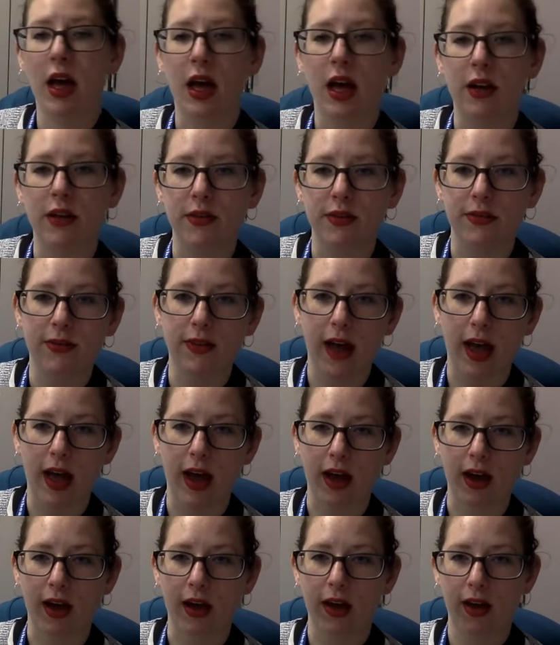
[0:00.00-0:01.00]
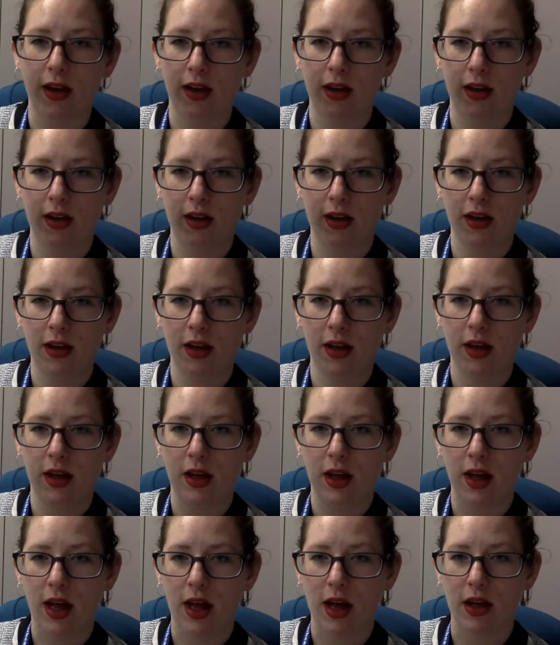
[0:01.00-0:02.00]
Un verre.
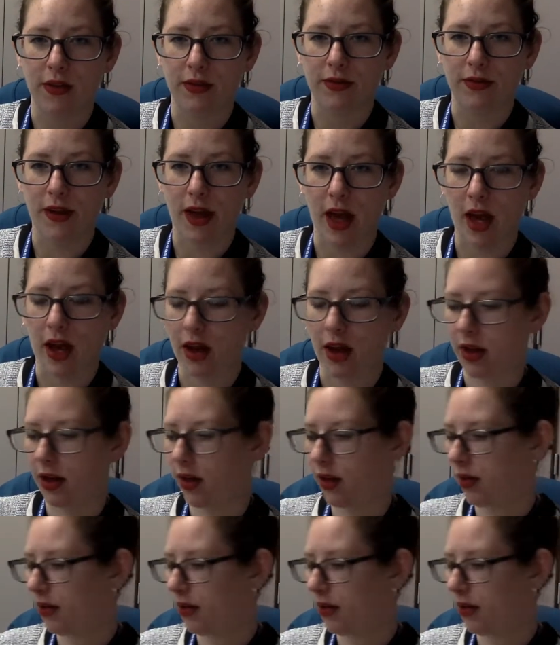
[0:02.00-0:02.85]
Un verre.